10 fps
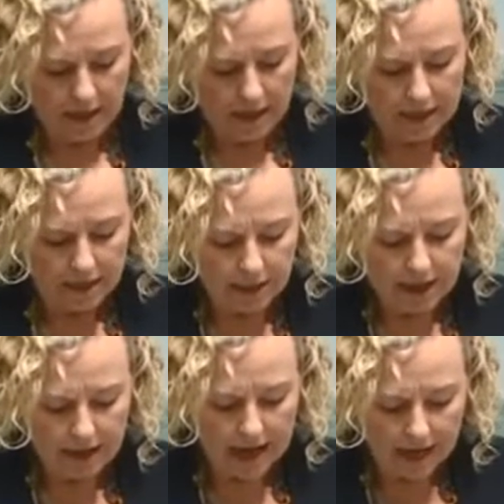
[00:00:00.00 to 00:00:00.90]

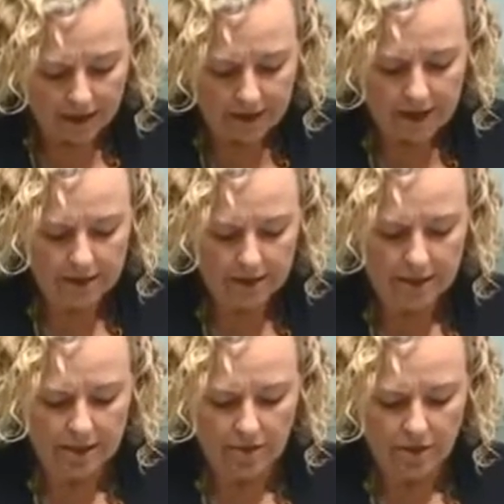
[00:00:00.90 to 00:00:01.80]
Indeed, anything that
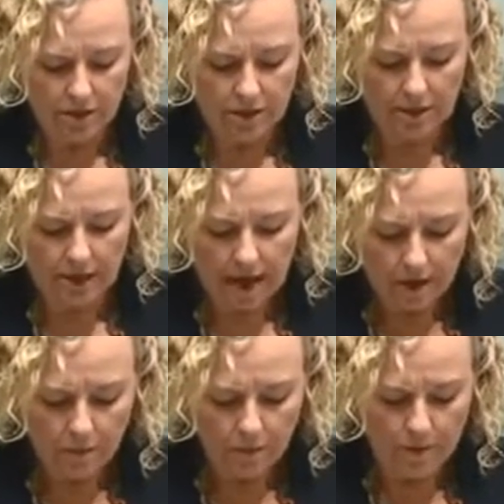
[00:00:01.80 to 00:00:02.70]
discourages a
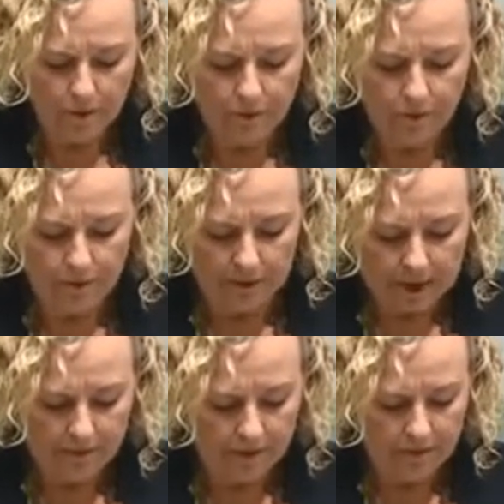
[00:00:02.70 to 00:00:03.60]
woman from
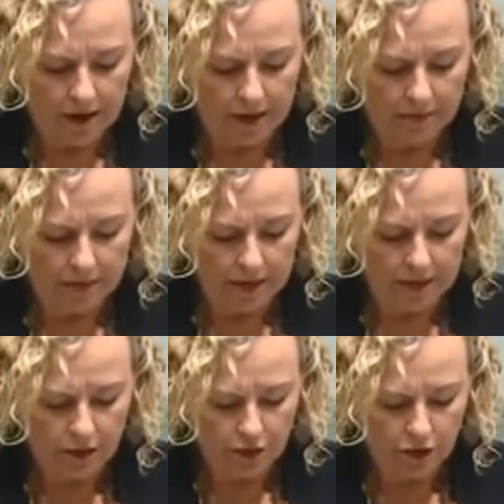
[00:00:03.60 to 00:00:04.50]
leaving violent
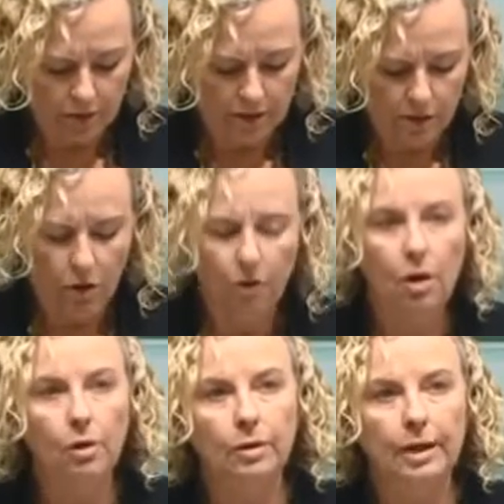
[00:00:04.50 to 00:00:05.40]
relationships not
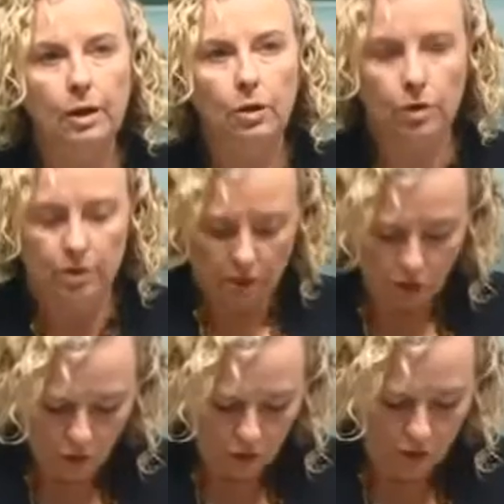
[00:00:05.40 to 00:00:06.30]
only hurts
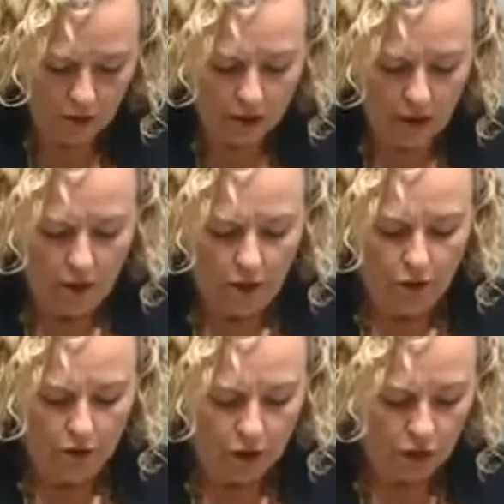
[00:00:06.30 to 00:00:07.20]
her,
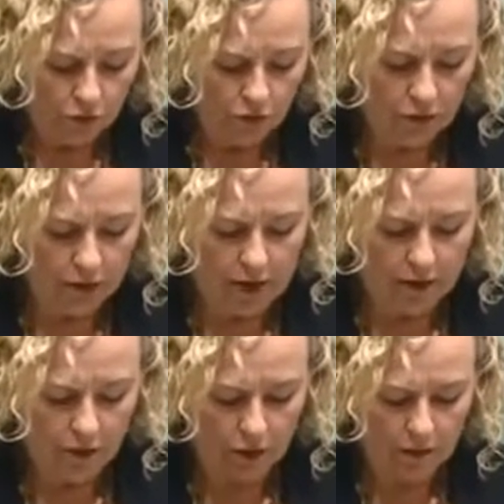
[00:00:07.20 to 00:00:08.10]
her children and
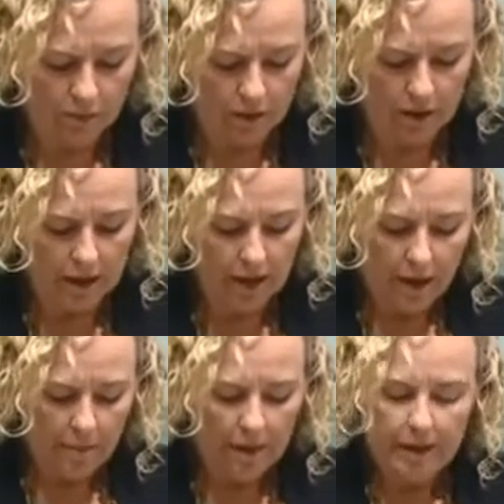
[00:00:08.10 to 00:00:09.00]
her community,
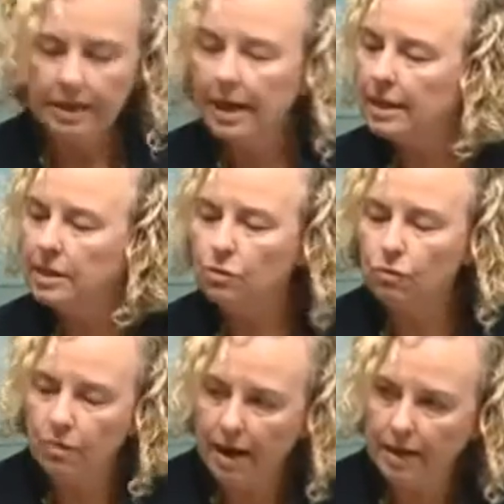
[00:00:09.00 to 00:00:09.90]
but it has
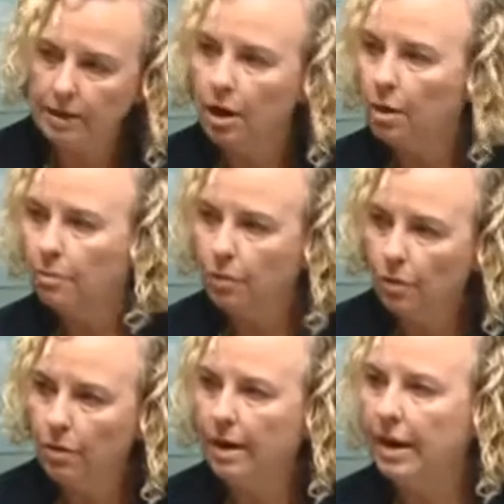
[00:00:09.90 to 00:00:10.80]
great
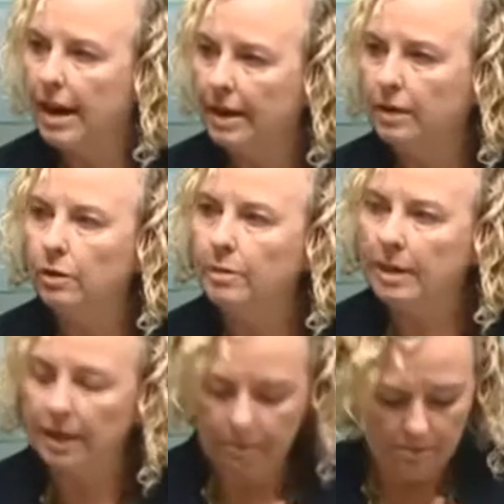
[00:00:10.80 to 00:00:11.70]
broader economic
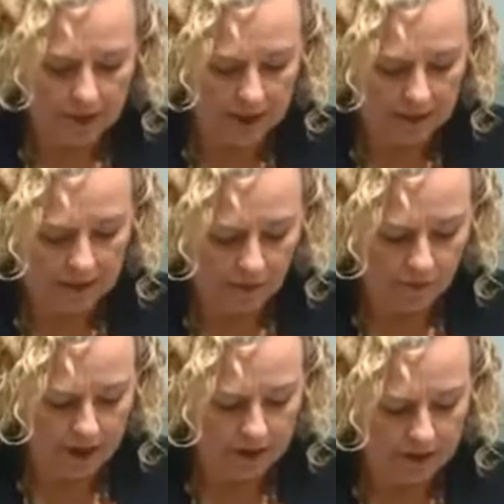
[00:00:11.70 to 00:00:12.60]
impacts
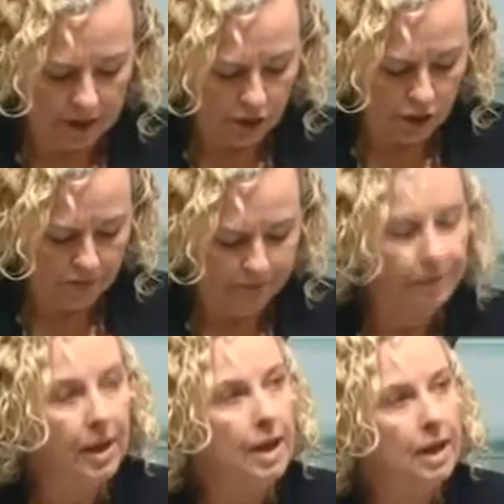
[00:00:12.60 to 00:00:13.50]
for our nation.
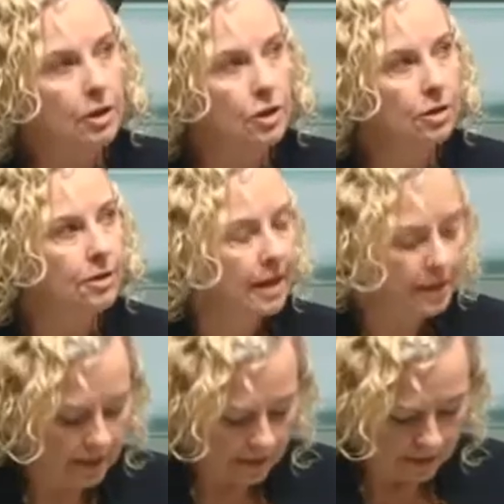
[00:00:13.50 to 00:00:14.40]
In
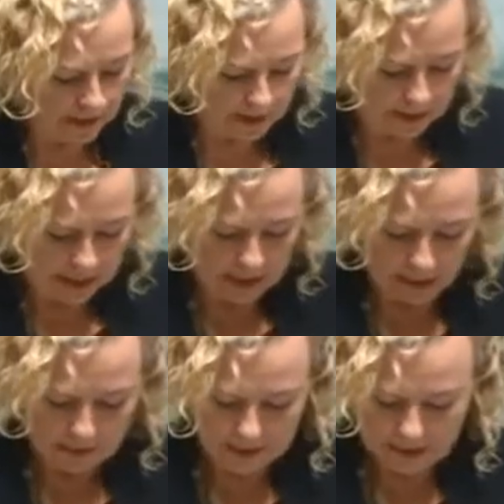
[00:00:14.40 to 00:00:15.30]
2016,
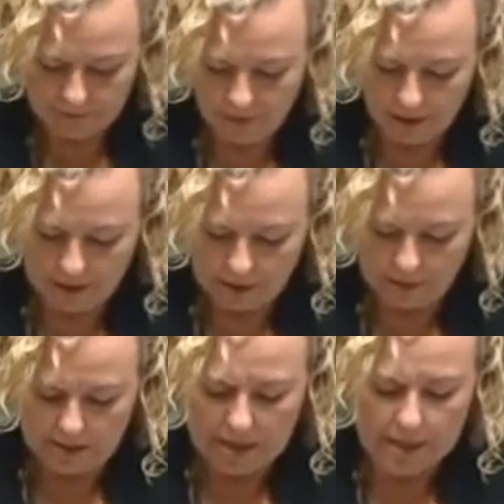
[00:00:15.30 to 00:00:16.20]
domestic violence
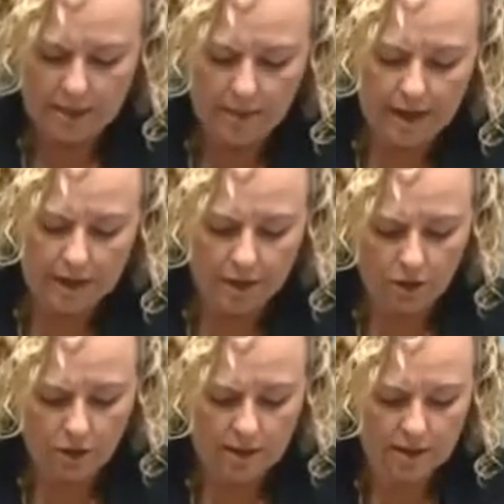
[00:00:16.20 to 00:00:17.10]
was estimated to
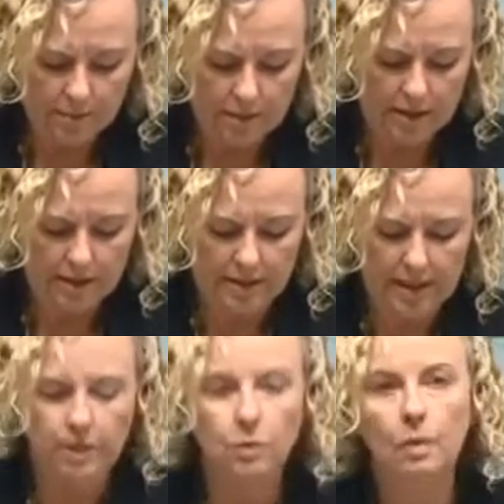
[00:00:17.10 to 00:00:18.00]
cost the business
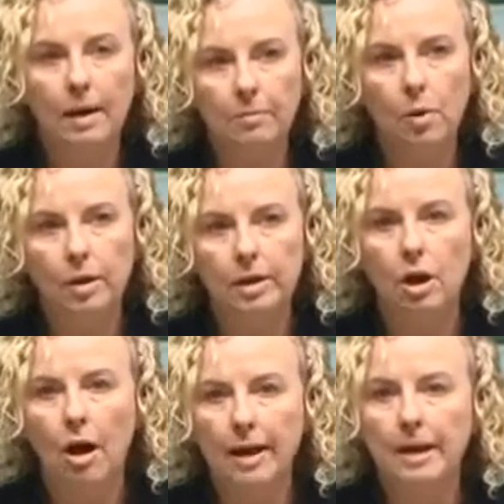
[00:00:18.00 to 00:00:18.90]
sector
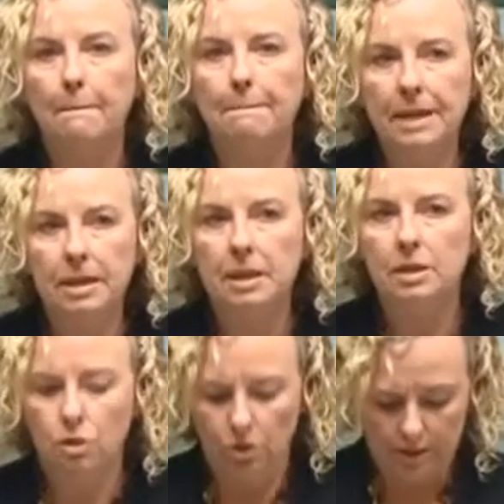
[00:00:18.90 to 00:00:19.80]
$1.9
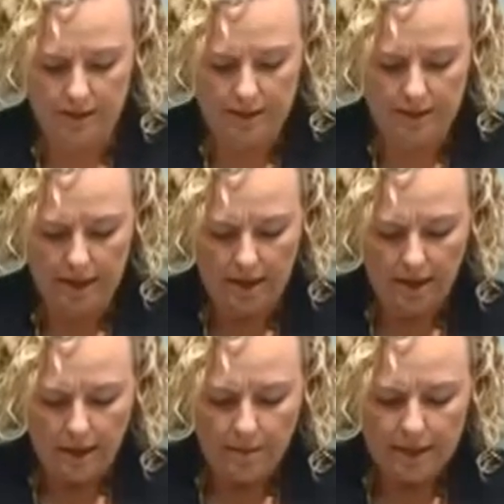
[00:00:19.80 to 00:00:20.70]
billion.
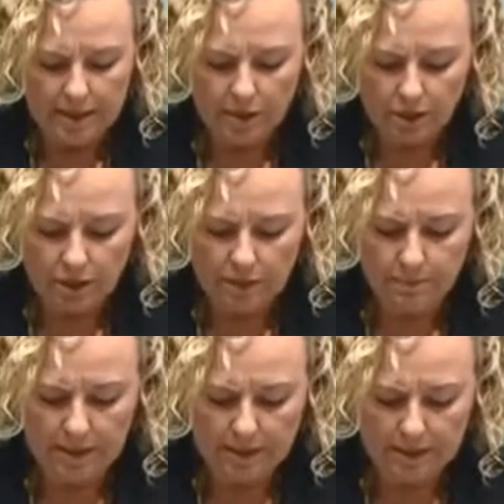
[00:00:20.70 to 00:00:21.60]
But it's not just
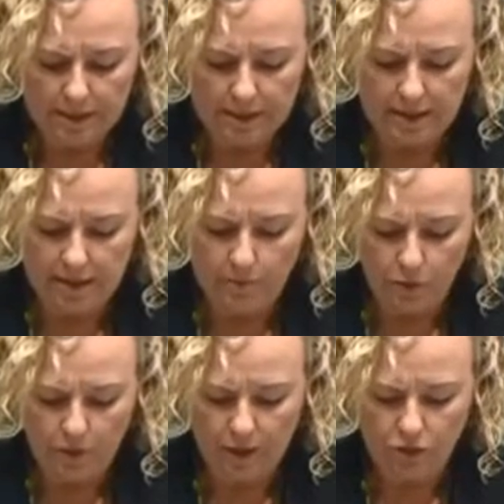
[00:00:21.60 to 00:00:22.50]
business that's
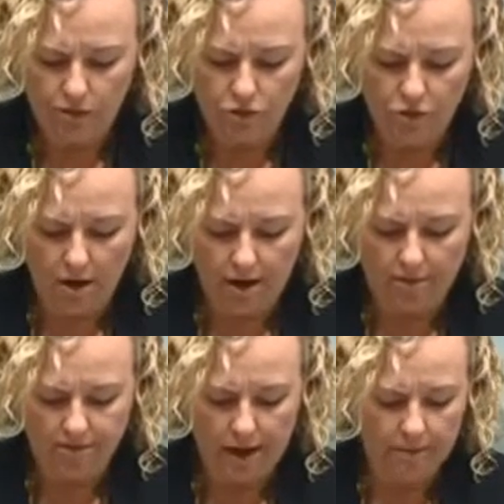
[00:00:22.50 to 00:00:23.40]
moving to enshrine
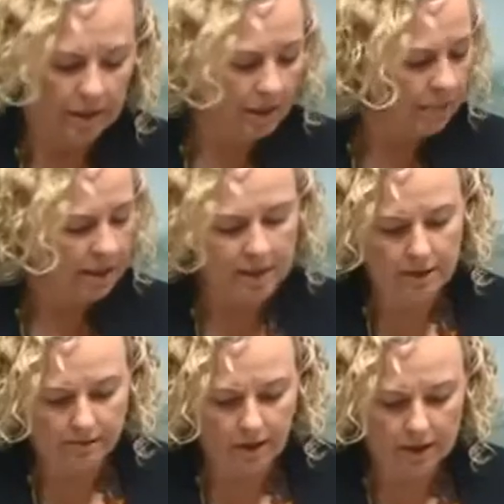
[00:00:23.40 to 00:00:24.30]
family and
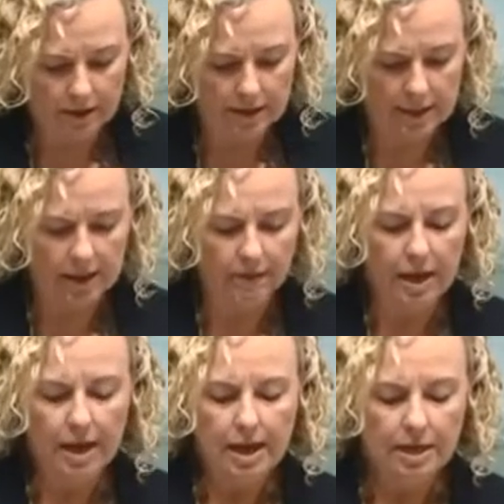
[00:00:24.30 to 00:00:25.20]
domestic violence leave.
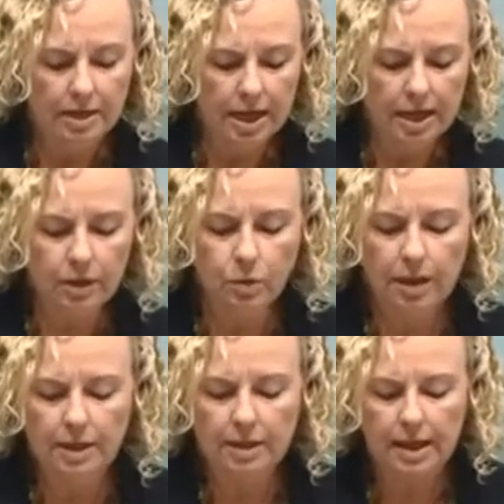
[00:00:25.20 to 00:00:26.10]
Indeed,
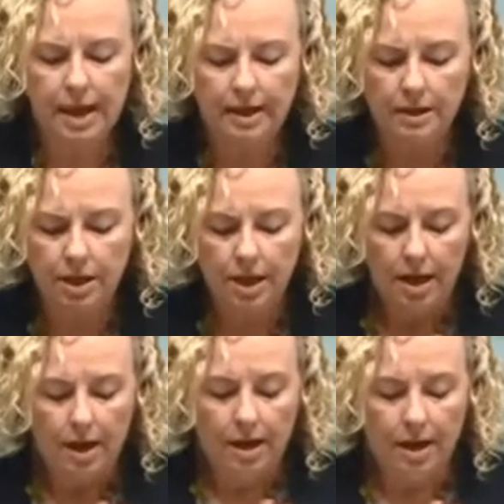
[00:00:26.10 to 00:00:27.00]
Queensland,
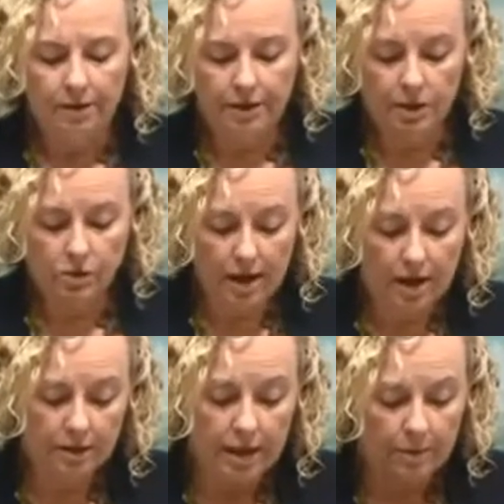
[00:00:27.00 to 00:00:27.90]
the
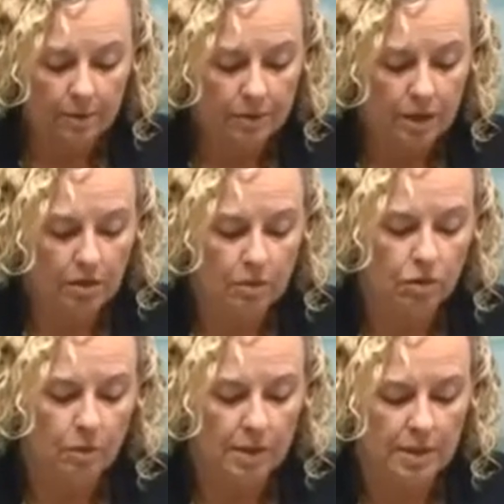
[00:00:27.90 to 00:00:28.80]
Australian Capital
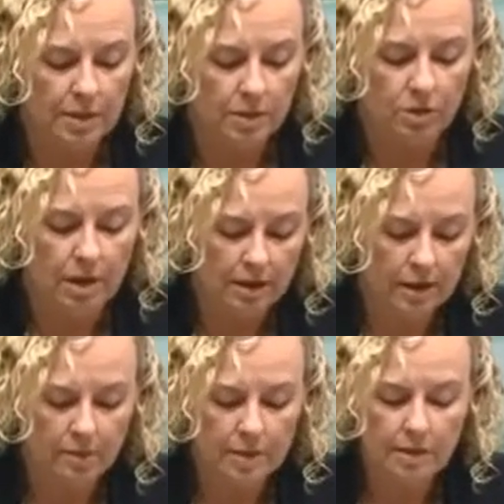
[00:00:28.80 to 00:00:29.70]
Territory and Western Australian
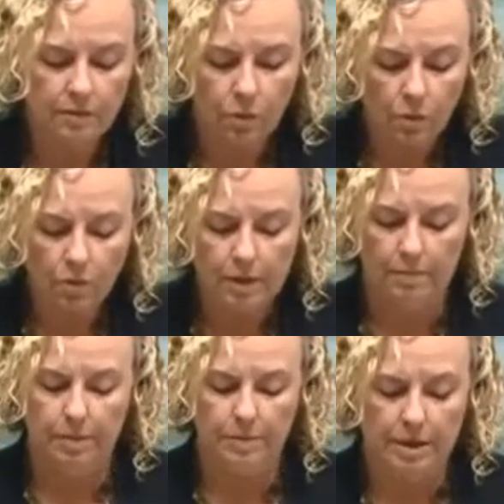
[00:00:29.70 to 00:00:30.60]
governments have all
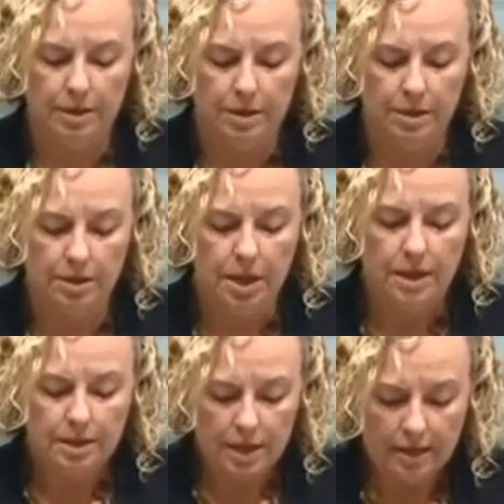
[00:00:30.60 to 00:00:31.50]
implemented
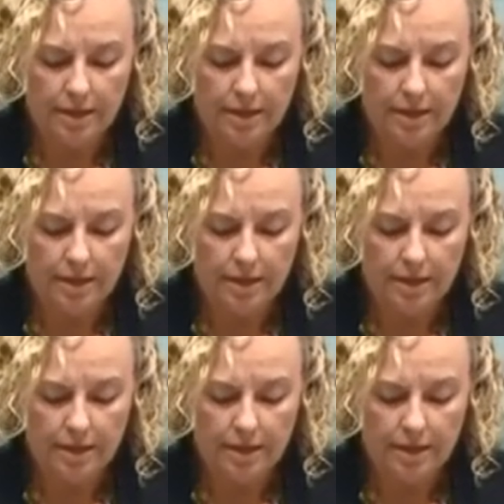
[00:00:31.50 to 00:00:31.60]
10